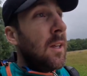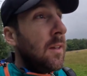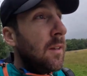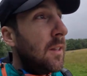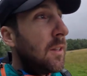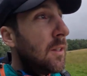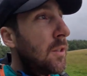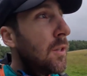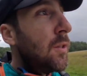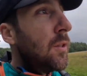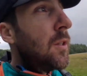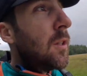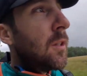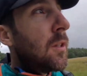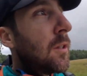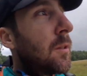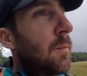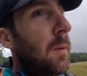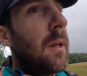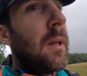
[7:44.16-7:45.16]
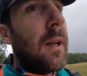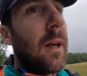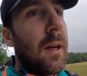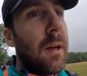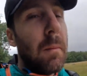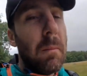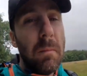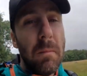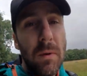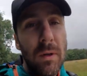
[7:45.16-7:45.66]
This used to just be like a
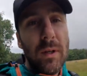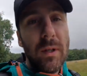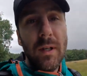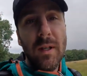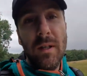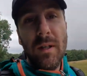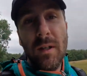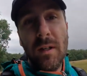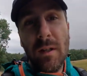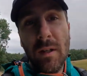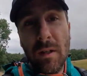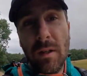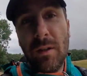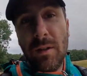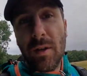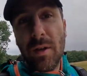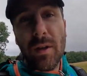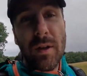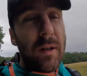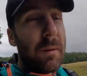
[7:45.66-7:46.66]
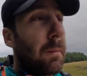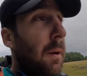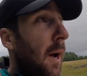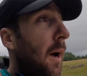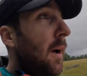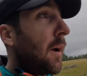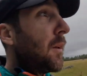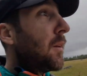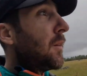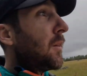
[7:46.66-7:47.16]
muddy, dirty
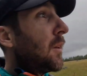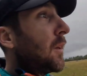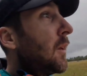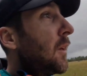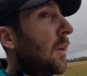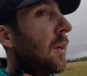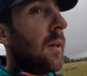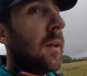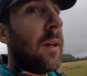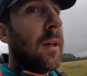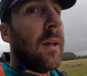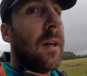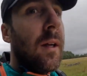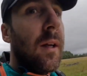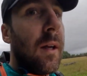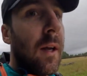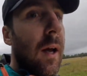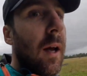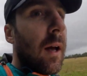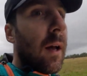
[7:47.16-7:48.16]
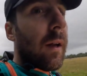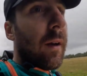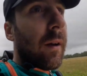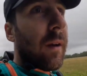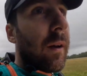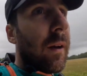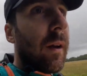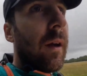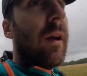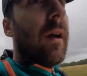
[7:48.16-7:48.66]
path,
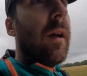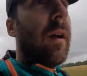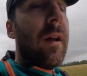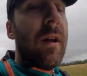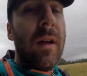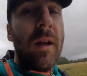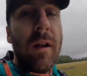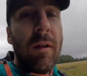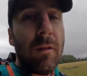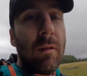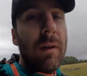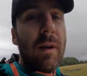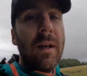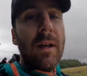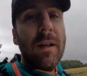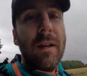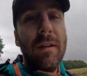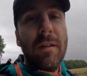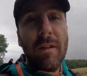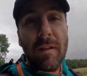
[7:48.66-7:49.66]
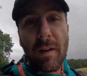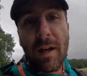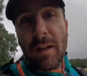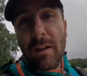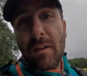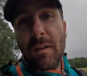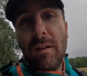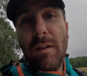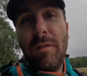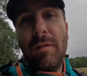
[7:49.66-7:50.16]
and really
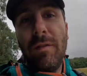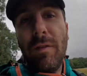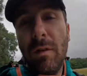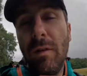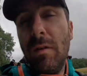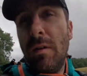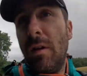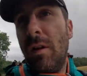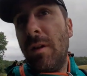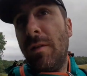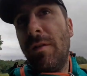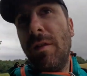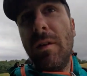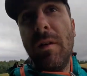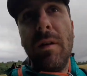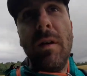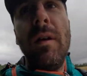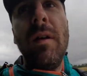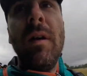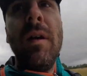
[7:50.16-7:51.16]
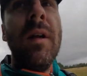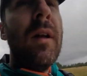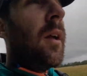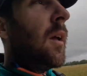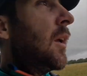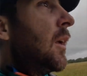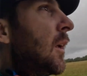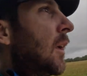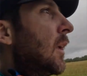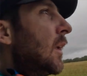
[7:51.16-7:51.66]
thankful for
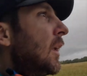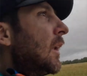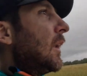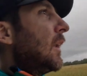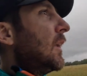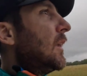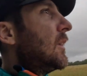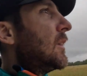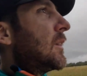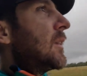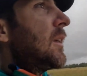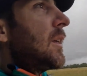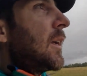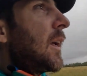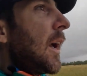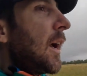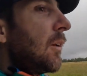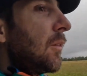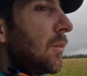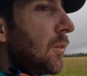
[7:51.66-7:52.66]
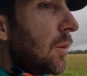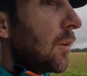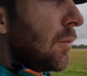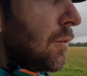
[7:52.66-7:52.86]
Leeds City Council